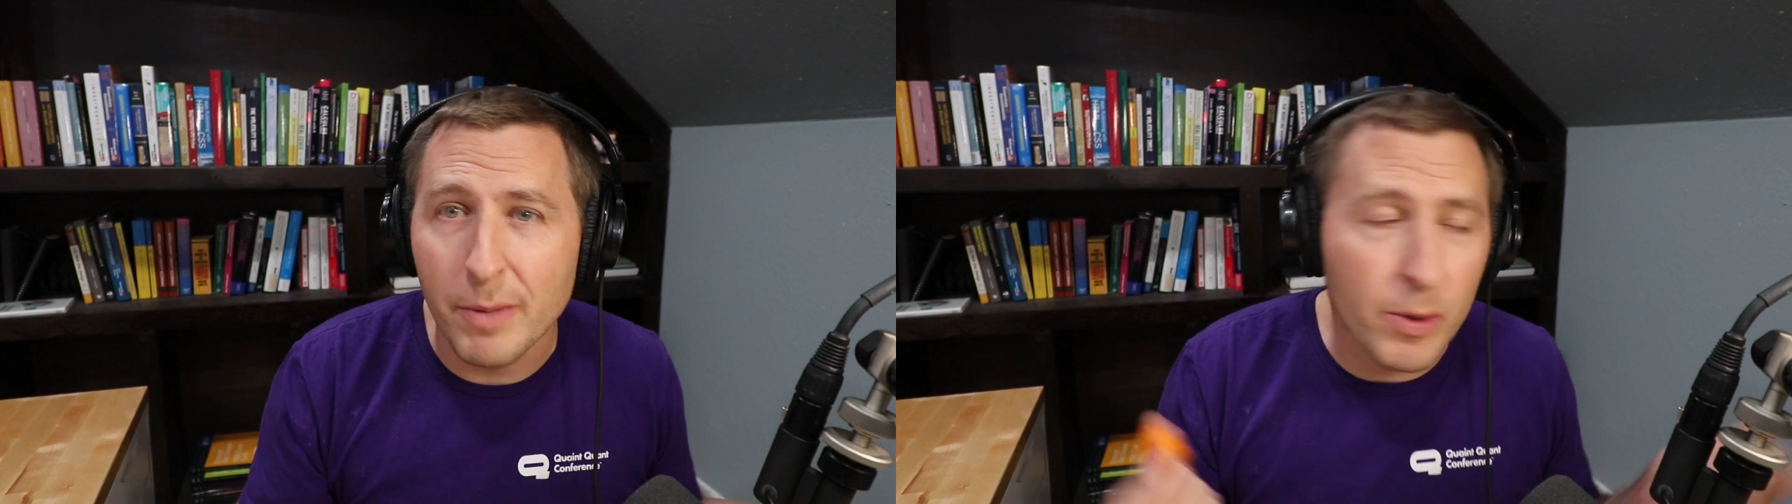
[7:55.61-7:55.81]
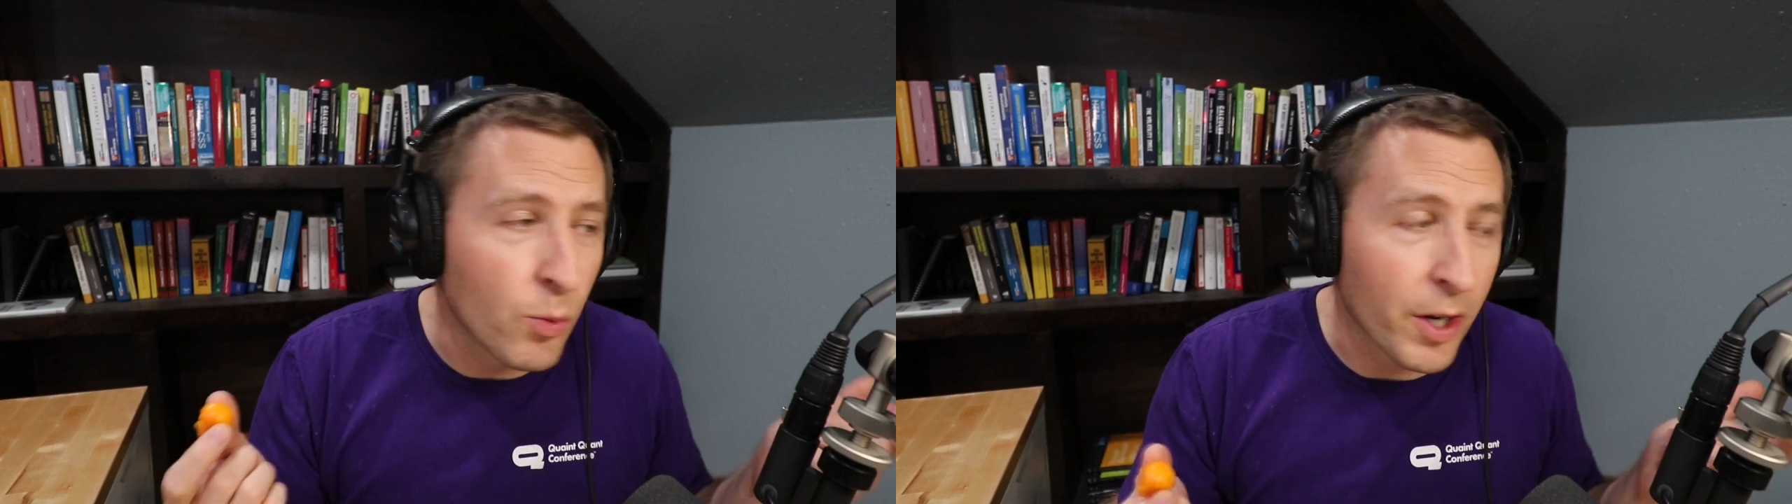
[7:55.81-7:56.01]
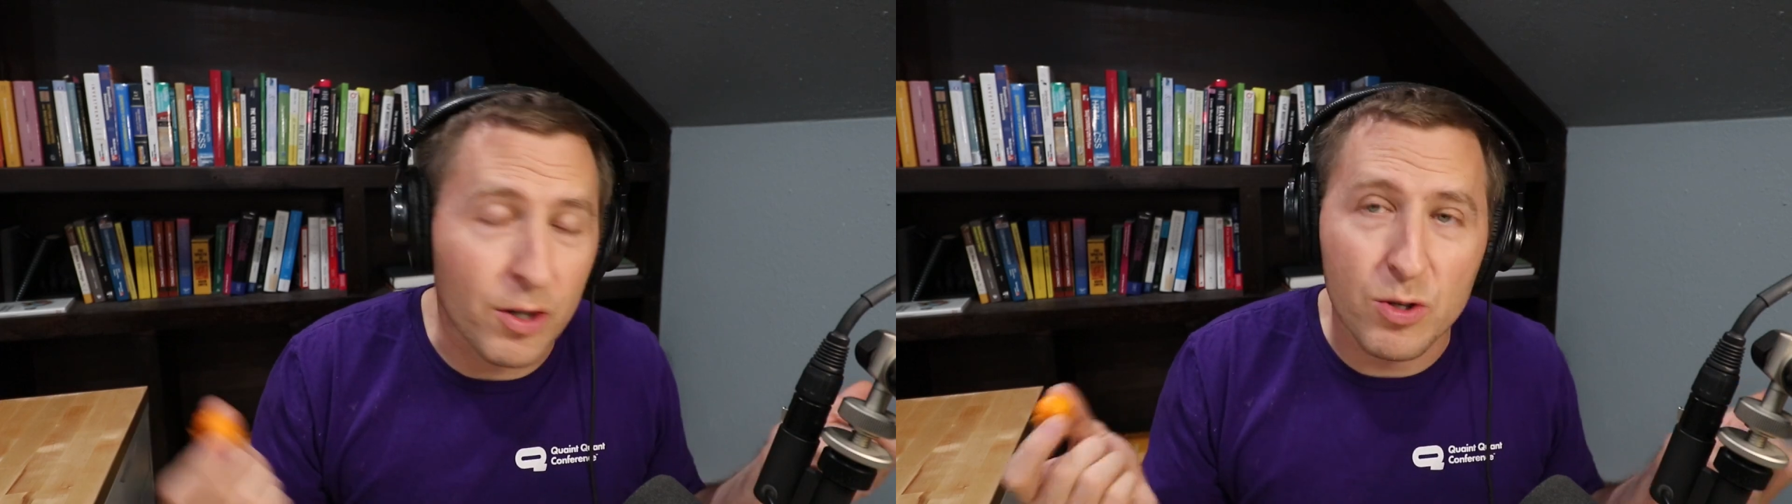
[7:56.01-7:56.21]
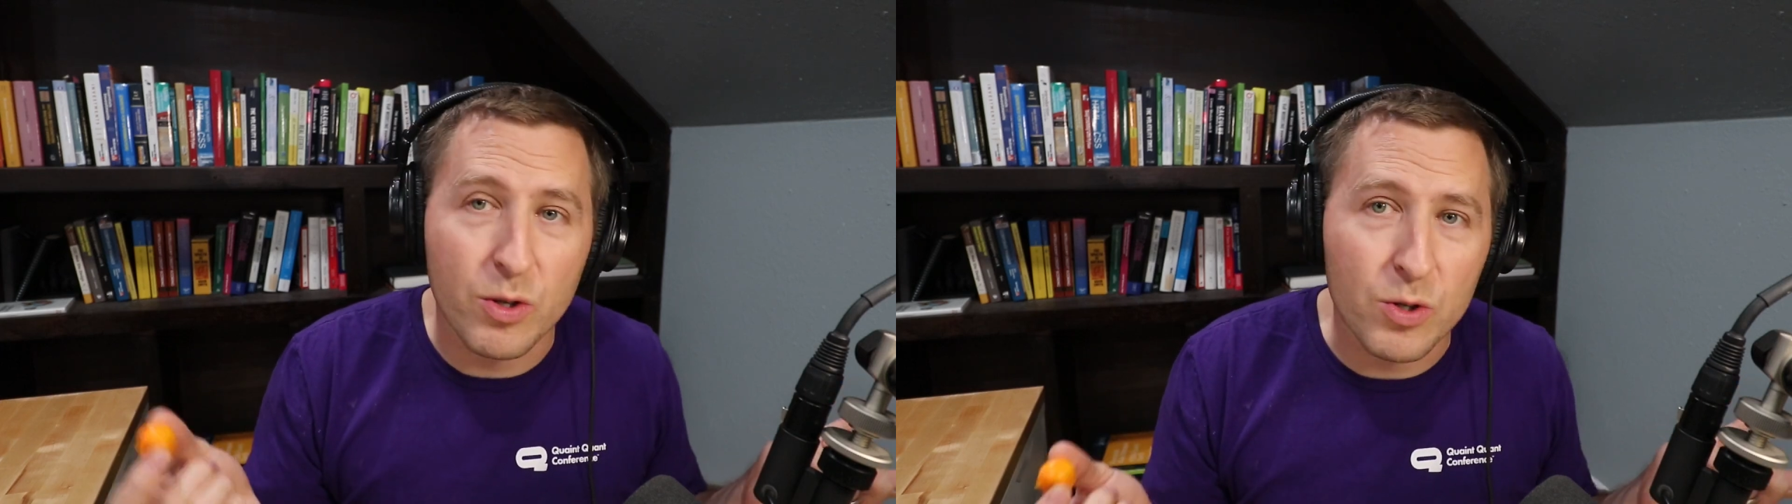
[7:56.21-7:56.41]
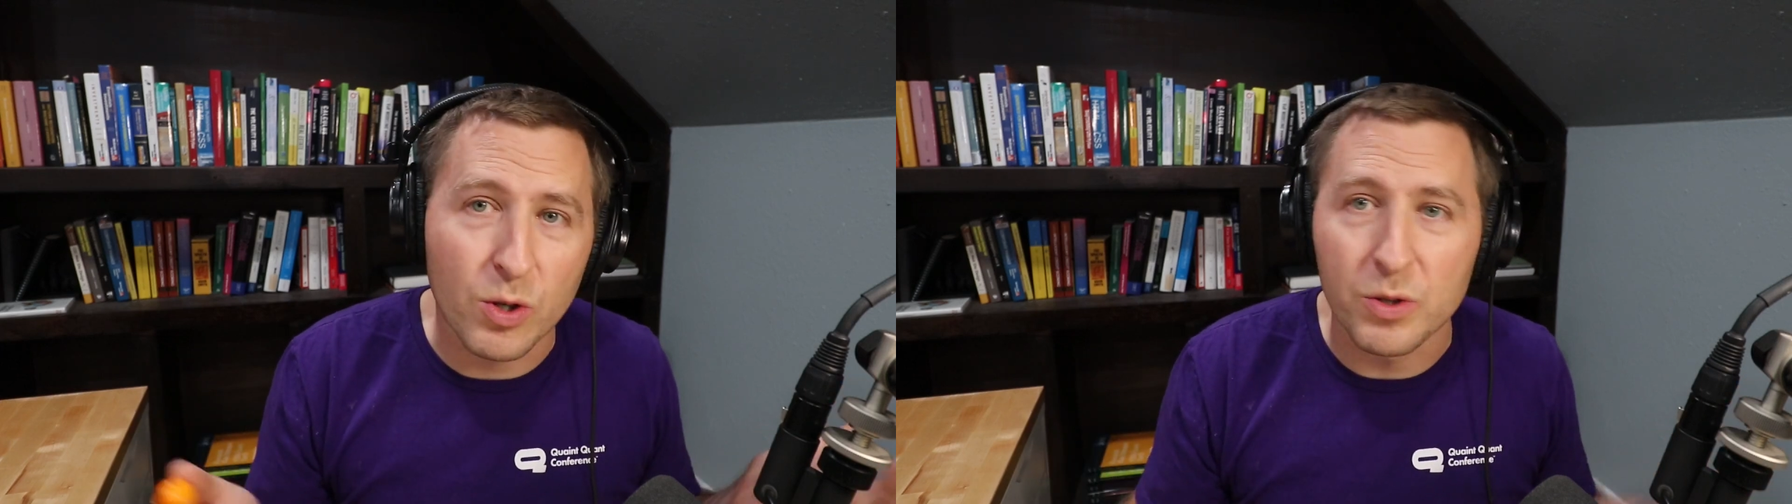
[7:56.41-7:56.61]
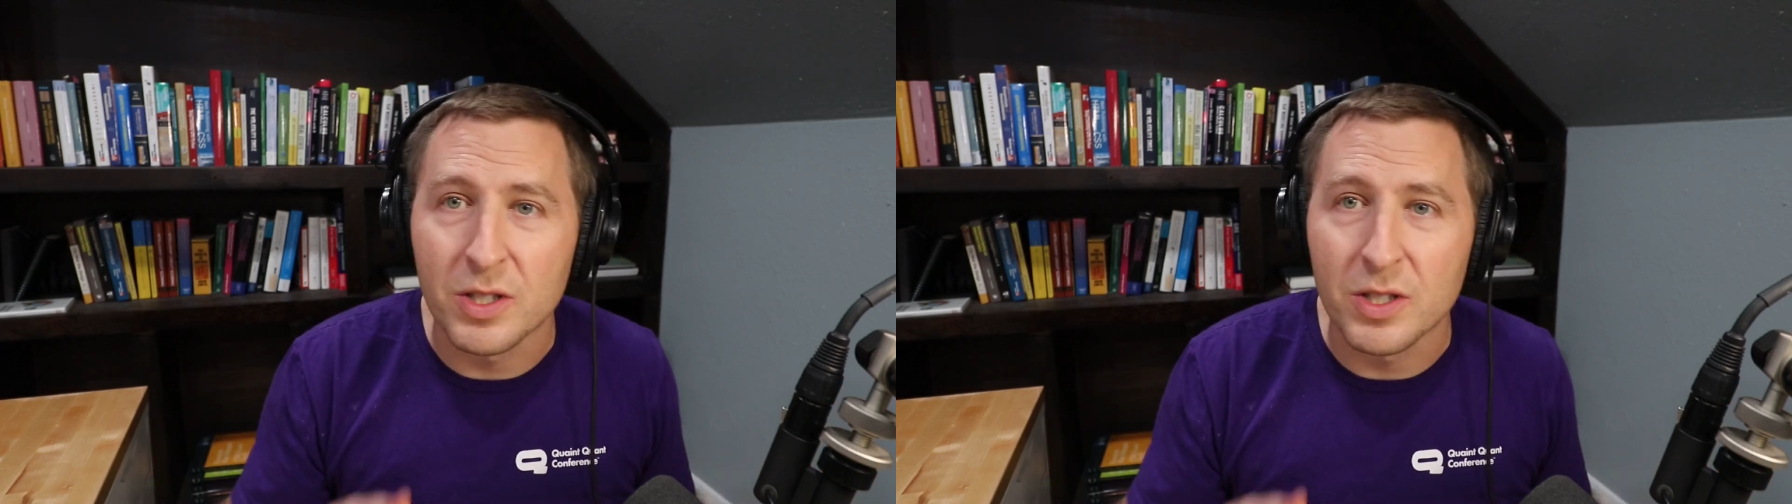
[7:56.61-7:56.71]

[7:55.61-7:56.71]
maybe 1 or 2 years old,